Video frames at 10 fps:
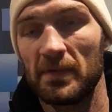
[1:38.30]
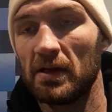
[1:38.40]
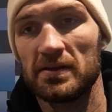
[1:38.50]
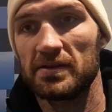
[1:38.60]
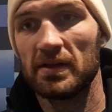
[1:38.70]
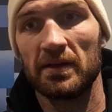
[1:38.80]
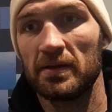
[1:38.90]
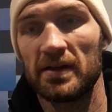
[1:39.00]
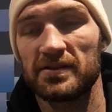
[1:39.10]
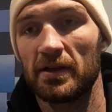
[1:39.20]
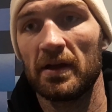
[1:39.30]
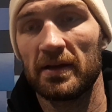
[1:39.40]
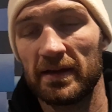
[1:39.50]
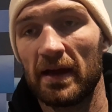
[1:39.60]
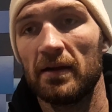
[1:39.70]
No, it's not. I
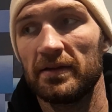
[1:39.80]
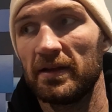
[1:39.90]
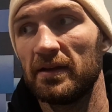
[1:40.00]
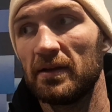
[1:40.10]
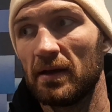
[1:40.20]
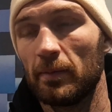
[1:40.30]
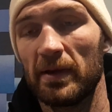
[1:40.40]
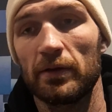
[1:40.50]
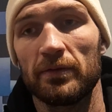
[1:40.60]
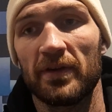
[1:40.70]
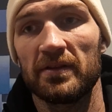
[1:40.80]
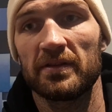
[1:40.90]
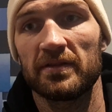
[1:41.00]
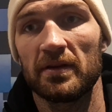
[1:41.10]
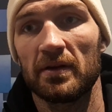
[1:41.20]
can guarantee you I'll be in good fights
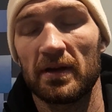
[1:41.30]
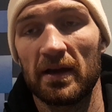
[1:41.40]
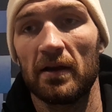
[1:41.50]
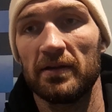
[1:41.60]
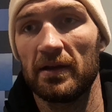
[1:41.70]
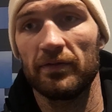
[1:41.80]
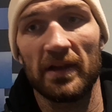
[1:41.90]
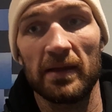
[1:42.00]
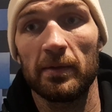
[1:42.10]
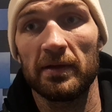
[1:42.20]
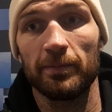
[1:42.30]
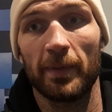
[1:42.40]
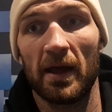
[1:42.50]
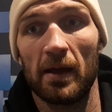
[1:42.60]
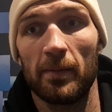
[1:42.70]
this year. I can guarantee you, if Lee beaten
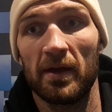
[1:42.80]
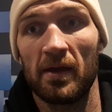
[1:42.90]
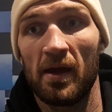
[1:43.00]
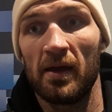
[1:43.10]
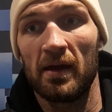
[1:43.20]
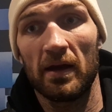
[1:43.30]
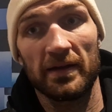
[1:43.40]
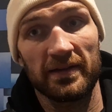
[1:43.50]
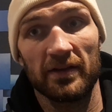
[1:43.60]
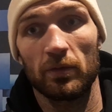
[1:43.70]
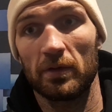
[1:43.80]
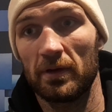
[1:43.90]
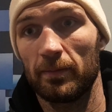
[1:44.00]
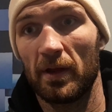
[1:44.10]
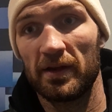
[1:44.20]
behind me, I'll get this one.
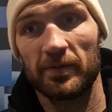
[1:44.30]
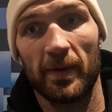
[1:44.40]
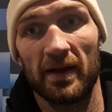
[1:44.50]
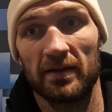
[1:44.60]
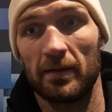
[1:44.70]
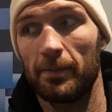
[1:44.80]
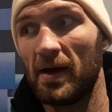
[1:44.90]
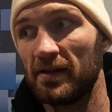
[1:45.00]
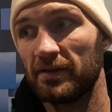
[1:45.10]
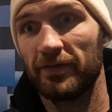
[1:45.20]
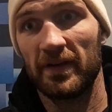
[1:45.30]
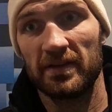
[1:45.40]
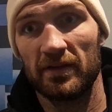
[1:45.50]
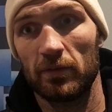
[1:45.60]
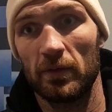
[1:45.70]
I'm not expecting a massive fight
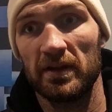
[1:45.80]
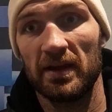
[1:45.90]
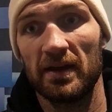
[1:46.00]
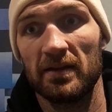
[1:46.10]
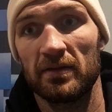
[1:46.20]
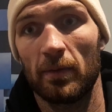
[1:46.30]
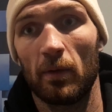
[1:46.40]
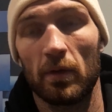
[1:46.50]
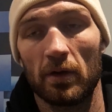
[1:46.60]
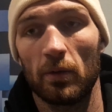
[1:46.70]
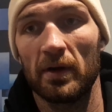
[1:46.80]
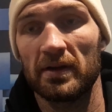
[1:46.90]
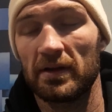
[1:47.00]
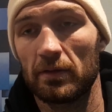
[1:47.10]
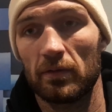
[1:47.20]
this weekend, but I want to go
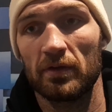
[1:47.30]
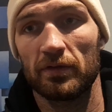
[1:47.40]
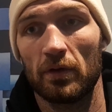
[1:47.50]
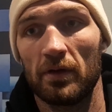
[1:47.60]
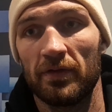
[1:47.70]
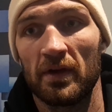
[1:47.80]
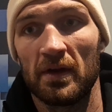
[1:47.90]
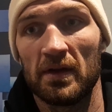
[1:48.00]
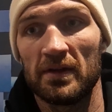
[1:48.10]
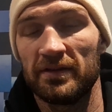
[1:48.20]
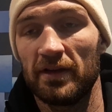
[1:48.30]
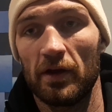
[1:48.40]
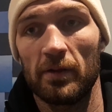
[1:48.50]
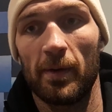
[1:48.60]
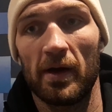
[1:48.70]
in, get the rust off, see how
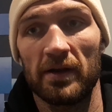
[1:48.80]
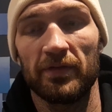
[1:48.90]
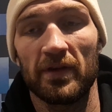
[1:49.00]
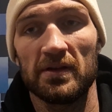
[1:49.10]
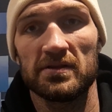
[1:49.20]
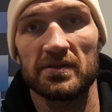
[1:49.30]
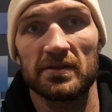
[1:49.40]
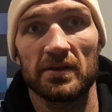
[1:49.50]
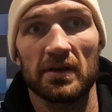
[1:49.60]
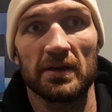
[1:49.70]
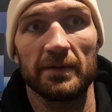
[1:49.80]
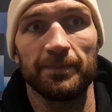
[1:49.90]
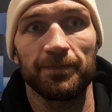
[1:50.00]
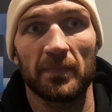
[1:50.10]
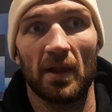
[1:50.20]
the body feels.
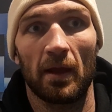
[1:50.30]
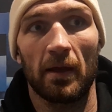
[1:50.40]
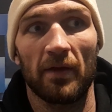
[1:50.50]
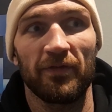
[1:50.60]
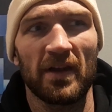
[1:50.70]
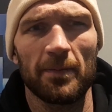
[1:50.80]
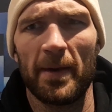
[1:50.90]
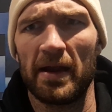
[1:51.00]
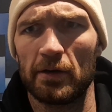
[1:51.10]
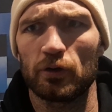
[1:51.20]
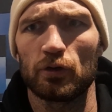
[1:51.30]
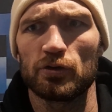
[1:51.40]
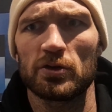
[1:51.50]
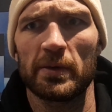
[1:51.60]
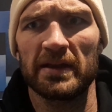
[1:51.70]
I feel a better
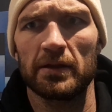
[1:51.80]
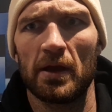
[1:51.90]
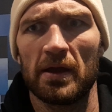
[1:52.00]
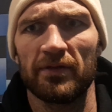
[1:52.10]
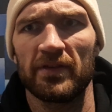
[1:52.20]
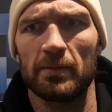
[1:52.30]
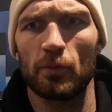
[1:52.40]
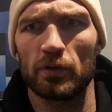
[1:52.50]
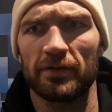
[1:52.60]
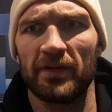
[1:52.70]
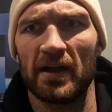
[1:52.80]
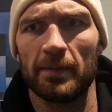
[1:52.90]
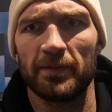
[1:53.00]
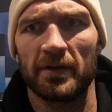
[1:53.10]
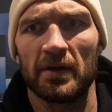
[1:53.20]
cruiserweight now, I feel more
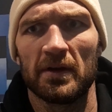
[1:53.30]
developed.